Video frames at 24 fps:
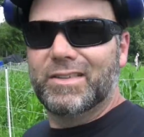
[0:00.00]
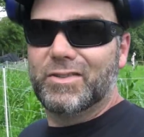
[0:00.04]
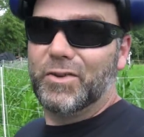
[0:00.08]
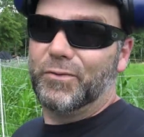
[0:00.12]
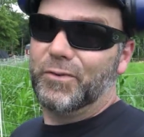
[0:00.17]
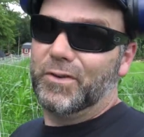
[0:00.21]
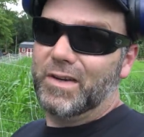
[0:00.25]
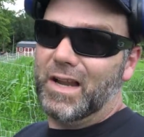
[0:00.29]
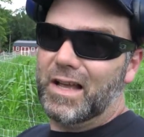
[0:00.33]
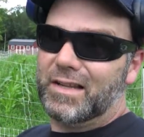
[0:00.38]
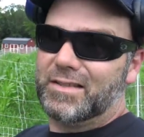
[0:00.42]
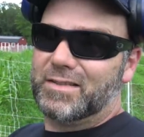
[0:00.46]
So
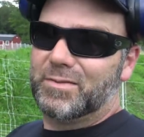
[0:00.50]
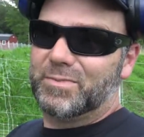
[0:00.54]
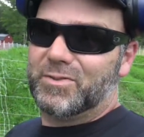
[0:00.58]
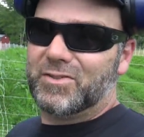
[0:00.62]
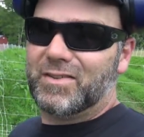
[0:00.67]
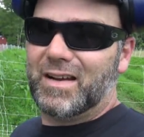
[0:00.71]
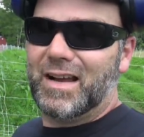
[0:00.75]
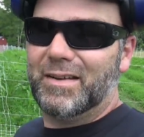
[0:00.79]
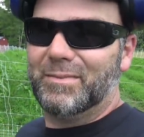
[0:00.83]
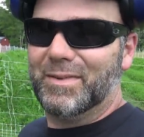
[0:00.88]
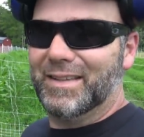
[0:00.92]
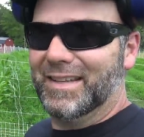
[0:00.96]
if you're not
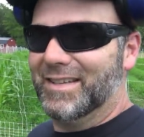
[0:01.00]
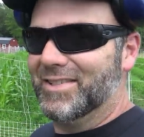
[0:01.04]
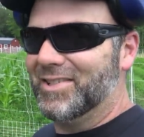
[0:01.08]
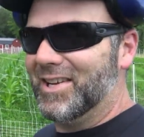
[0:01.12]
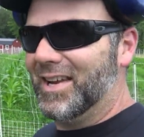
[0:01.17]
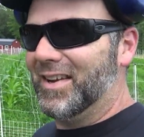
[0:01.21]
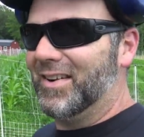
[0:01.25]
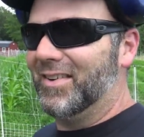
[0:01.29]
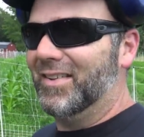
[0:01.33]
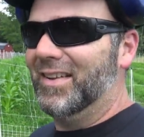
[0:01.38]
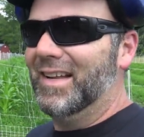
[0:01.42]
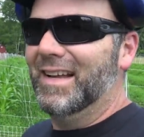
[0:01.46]
subscribed to the
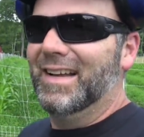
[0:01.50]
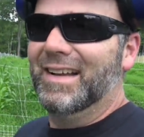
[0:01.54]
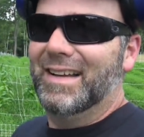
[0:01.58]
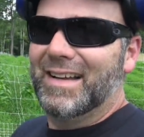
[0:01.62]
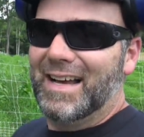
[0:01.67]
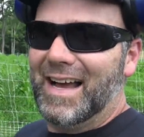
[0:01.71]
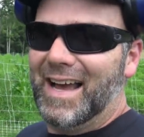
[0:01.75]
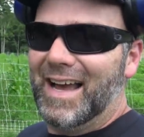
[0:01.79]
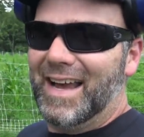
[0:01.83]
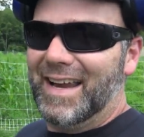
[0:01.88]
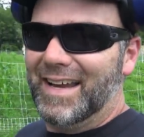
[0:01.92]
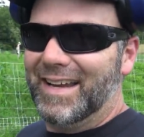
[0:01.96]
channel,
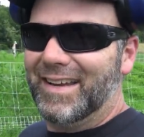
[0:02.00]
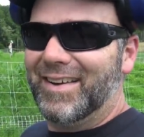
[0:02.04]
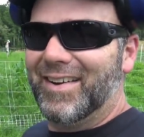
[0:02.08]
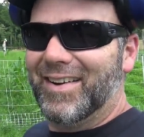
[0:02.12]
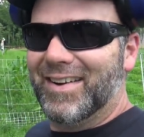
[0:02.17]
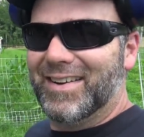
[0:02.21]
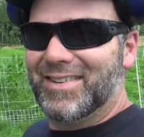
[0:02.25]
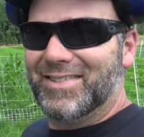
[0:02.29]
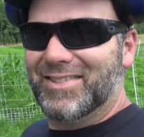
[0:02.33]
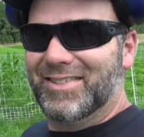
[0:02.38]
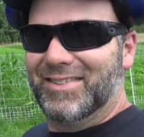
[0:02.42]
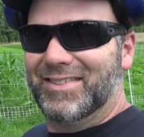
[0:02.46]
I
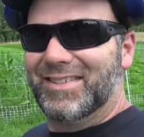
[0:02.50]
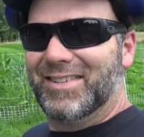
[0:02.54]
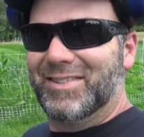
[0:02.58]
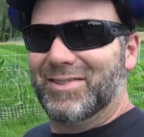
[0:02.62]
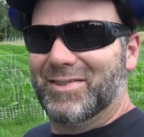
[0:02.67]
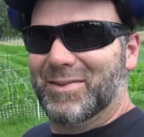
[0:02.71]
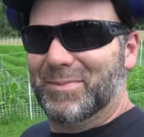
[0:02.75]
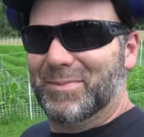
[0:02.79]
encourage you to